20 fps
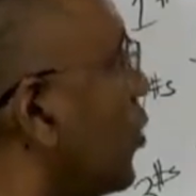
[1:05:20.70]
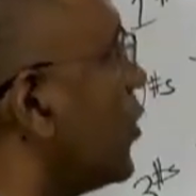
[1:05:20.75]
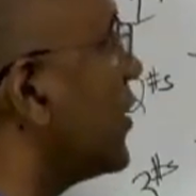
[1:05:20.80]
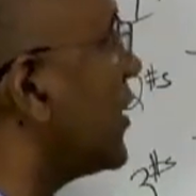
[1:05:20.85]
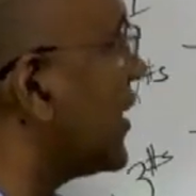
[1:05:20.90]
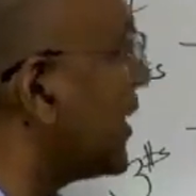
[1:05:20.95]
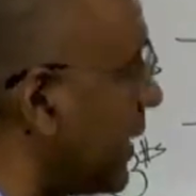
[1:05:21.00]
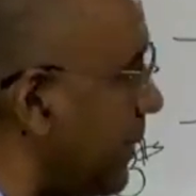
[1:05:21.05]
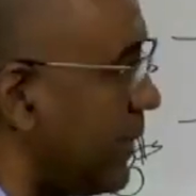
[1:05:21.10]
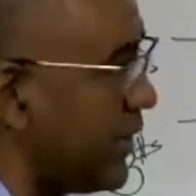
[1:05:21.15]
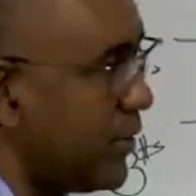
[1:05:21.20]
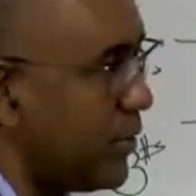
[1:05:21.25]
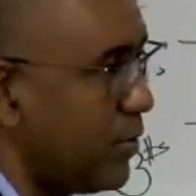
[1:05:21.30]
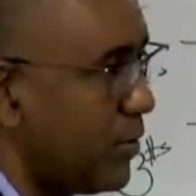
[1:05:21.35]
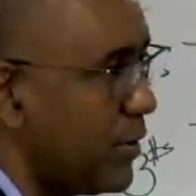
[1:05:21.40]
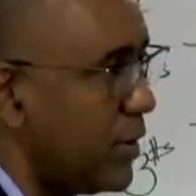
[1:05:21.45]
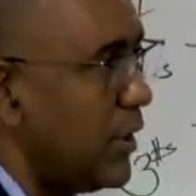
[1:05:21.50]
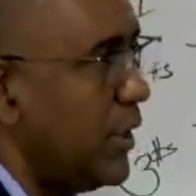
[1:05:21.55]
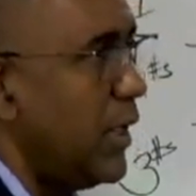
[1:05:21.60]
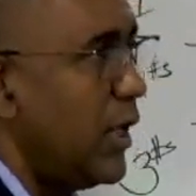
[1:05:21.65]
semitone.
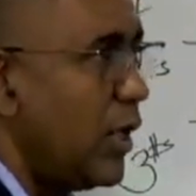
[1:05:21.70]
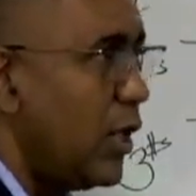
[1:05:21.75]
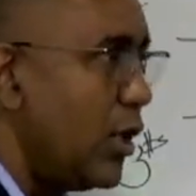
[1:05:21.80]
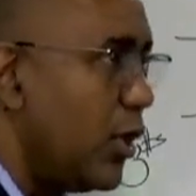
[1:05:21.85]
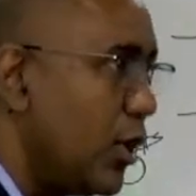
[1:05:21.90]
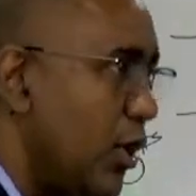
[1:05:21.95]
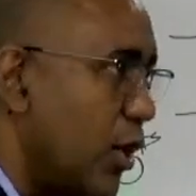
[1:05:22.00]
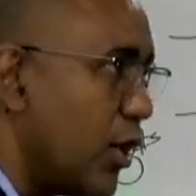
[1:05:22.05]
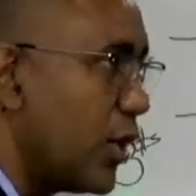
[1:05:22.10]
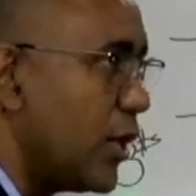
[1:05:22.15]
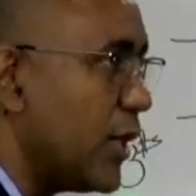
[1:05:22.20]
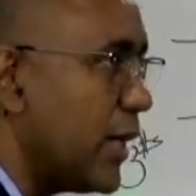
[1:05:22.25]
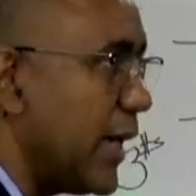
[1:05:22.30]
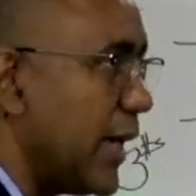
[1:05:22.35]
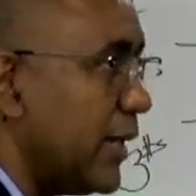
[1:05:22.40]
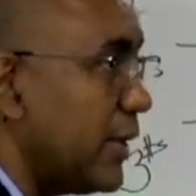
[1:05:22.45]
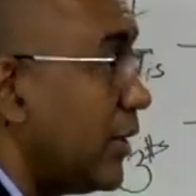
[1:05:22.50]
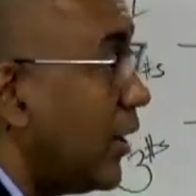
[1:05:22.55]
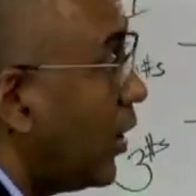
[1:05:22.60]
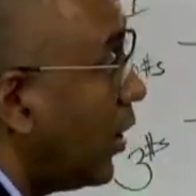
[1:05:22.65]
Learn
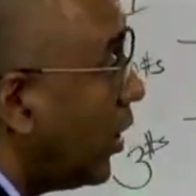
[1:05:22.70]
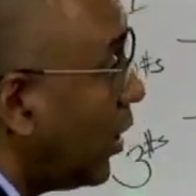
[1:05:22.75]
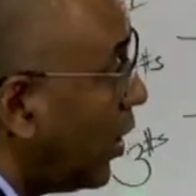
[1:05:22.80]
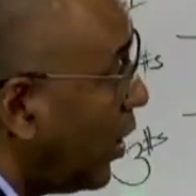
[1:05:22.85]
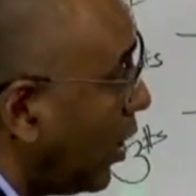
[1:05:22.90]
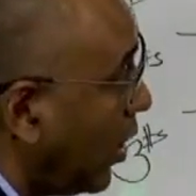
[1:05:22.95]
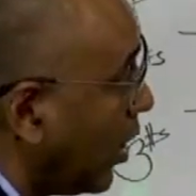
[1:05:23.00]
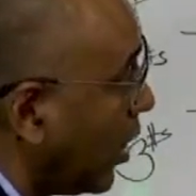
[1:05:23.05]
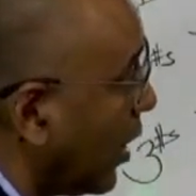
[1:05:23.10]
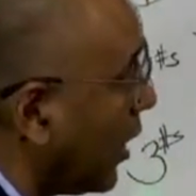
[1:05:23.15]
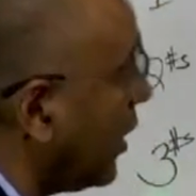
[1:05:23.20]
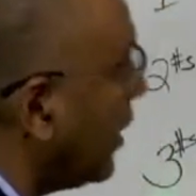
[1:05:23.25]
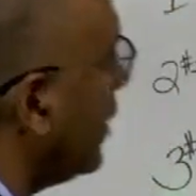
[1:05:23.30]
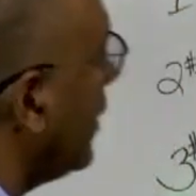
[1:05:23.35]
that. Or